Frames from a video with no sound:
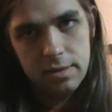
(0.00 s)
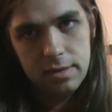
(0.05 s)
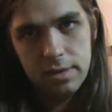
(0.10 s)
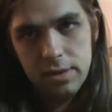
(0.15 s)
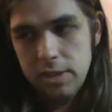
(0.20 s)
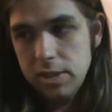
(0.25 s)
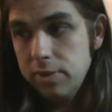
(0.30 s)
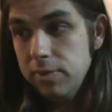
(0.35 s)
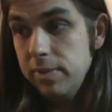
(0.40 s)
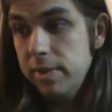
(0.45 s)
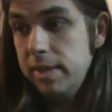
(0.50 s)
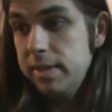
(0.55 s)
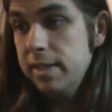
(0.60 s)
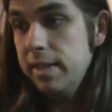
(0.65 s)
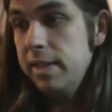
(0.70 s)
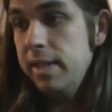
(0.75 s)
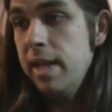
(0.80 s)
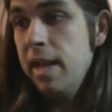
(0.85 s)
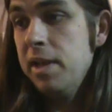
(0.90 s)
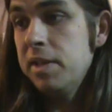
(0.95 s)

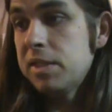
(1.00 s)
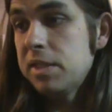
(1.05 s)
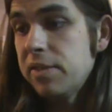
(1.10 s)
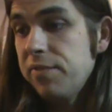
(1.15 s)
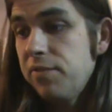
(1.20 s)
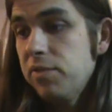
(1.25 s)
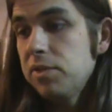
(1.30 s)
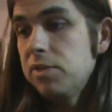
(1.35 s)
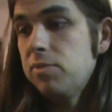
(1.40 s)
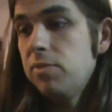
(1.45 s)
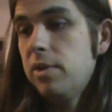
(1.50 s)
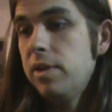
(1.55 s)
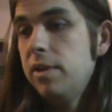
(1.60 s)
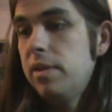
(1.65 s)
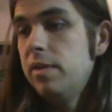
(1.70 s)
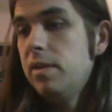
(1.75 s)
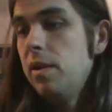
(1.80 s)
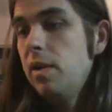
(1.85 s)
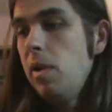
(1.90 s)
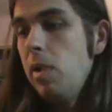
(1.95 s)
now. It's the first
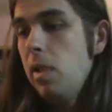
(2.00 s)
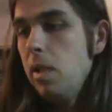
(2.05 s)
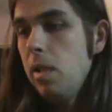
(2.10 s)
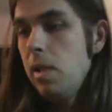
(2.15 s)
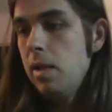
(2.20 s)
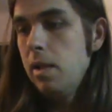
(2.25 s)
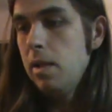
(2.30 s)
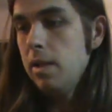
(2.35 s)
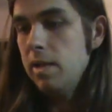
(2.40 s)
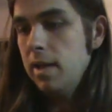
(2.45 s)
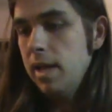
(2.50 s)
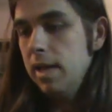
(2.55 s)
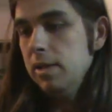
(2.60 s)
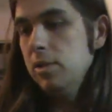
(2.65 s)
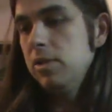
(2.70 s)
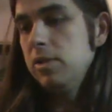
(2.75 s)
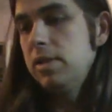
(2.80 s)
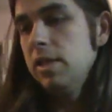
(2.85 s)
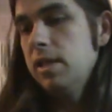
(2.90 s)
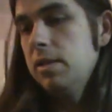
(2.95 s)
one. I
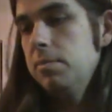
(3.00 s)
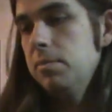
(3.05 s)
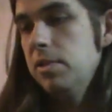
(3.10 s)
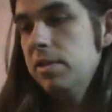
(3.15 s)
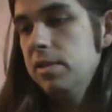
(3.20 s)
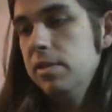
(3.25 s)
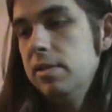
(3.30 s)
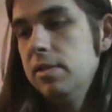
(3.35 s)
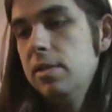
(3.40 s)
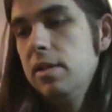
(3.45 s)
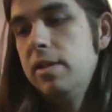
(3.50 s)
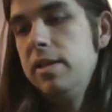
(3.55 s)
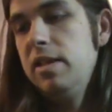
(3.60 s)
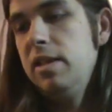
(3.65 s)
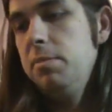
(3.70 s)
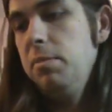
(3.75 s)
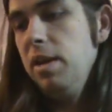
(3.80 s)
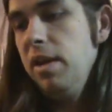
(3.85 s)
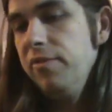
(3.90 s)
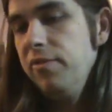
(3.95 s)
looked at them on
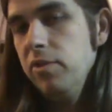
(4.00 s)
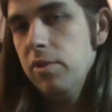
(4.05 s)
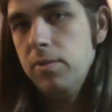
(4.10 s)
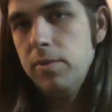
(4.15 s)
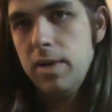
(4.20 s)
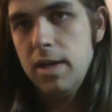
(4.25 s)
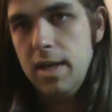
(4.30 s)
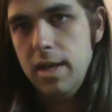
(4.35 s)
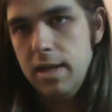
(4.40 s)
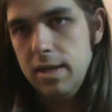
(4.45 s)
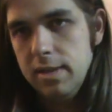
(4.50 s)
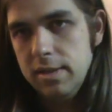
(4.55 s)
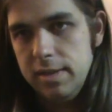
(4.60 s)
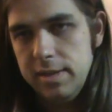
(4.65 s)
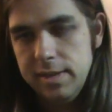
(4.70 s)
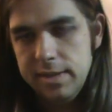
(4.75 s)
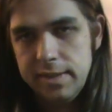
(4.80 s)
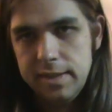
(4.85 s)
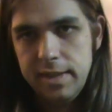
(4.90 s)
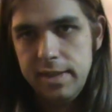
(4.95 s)
eBay for a while,
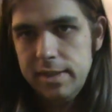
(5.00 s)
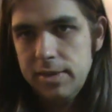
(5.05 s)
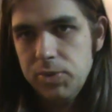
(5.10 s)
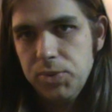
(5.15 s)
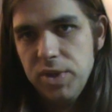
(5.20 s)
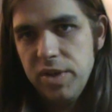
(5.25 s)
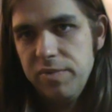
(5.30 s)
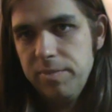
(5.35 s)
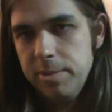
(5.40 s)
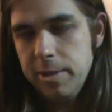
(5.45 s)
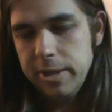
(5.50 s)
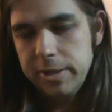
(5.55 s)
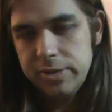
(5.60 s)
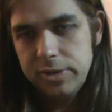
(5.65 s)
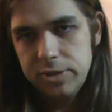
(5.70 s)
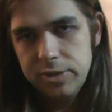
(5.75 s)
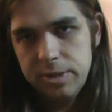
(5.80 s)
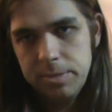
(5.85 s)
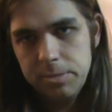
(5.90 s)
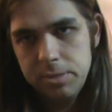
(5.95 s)
and it's like $12
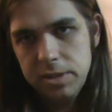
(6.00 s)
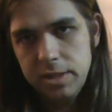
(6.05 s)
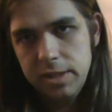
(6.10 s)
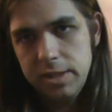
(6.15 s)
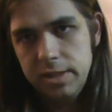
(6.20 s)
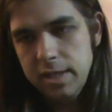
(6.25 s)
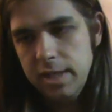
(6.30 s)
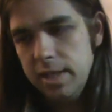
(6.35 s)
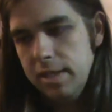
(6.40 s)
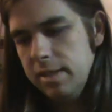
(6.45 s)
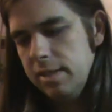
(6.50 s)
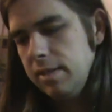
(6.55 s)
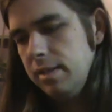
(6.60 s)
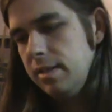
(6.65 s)
or something like that.